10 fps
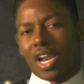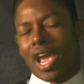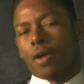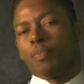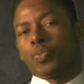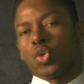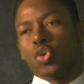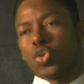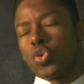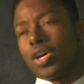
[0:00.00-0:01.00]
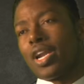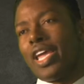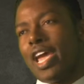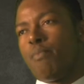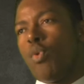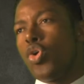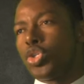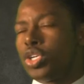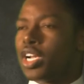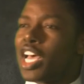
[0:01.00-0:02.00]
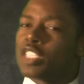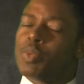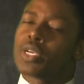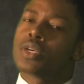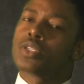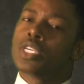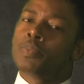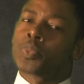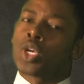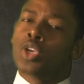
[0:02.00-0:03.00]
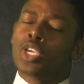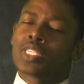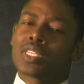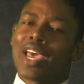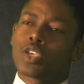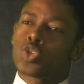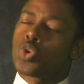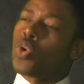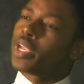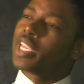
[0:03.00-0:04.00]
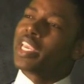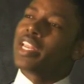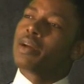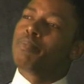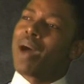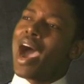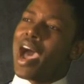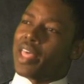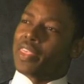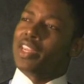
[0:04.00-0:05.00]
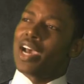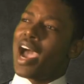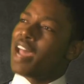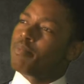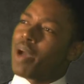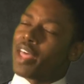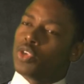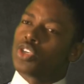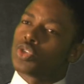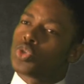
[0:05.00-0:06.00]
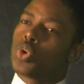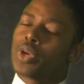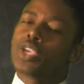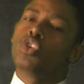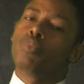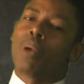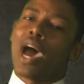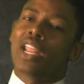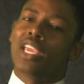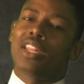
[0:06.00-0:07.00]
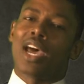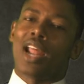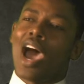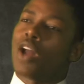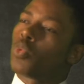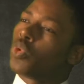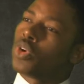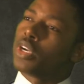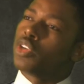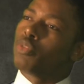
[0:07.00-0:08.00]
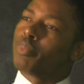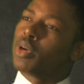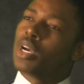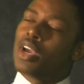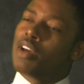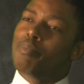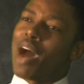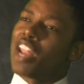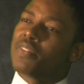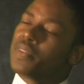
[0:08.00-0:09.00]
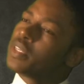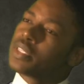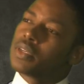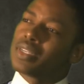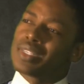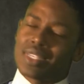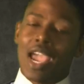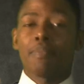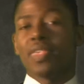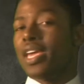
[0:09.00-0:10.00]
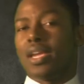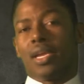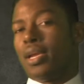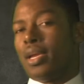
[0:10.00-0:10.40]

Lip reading: Now, you also got to emotionalize, because it's like soaking in a bath, in a hot bath. You're just soaking your body in that hot water. Your body feels good. The same thing.